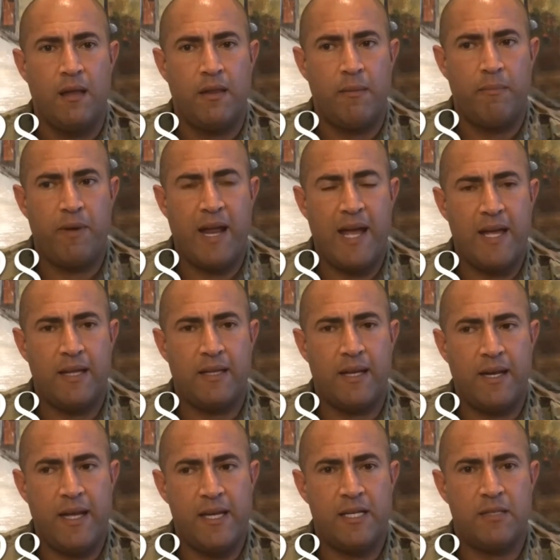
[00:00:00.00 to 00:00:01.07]
The, black, the
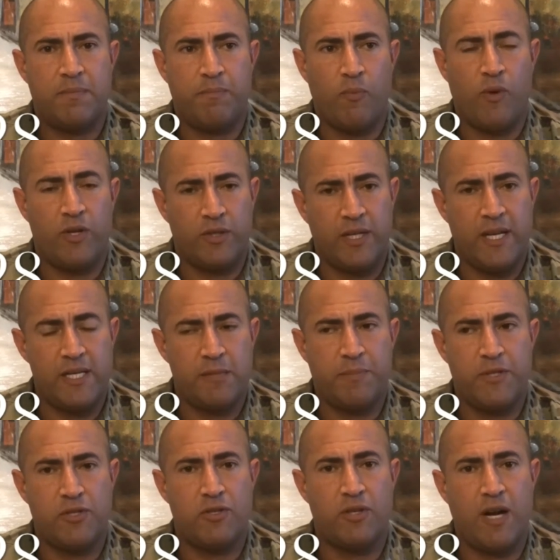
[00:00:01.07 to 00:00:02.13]
latest, one of the latest
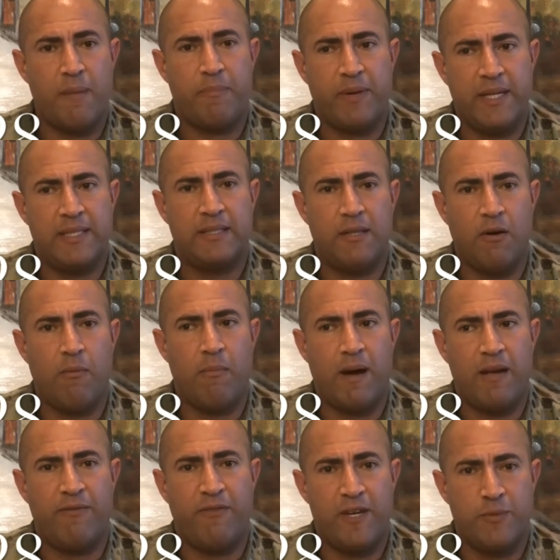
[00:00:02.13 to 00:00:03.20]
pictures that I placed on
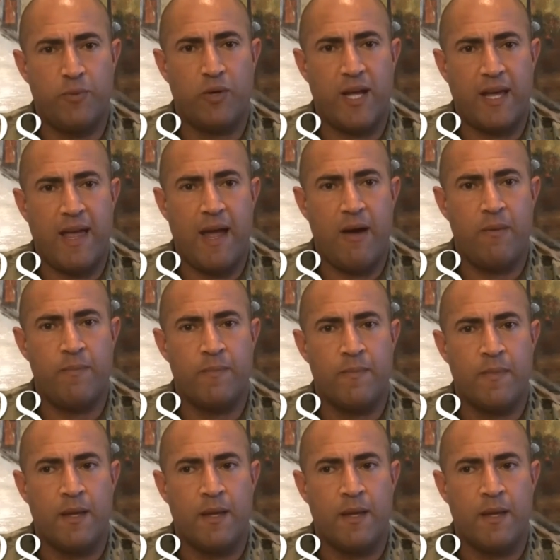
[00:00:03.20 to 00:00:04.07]
my Facebook account,